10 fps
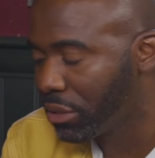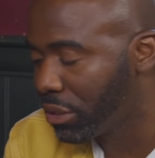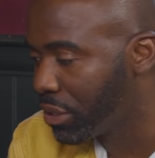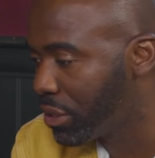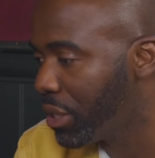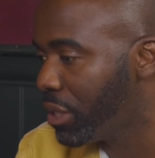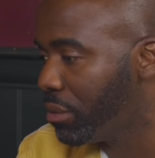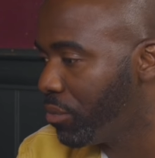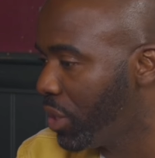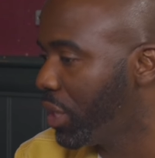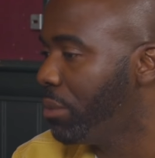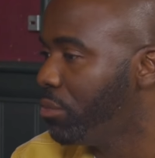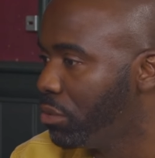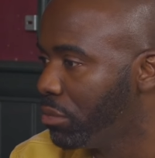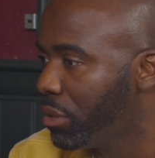in the stadium. When I came
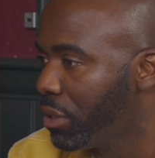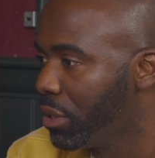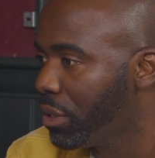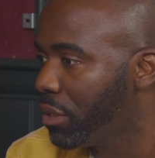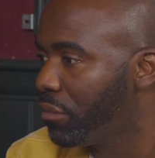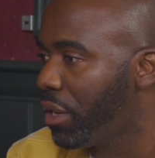home, mm.